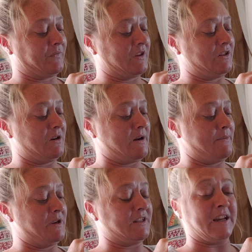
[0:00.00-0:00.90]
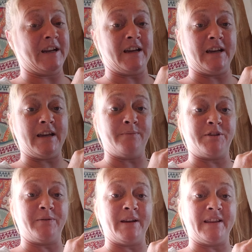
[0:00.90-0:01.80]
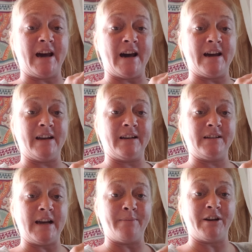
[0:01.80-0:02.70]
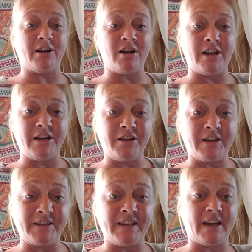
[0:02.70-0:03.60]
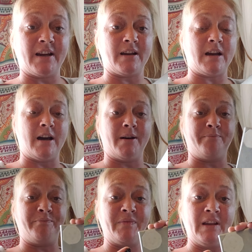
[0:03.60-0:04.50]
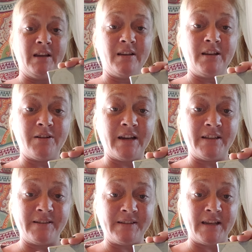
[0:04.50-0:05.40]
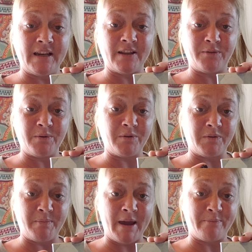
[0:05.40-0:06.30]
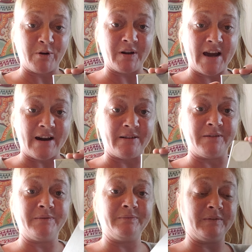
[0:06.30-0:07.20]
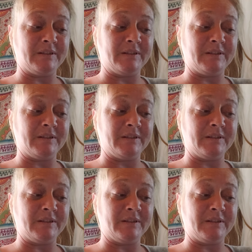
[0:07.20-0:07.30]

So I'm just gonna keep doing that, dabbing it on, and you can see it. You can see it through the paper now.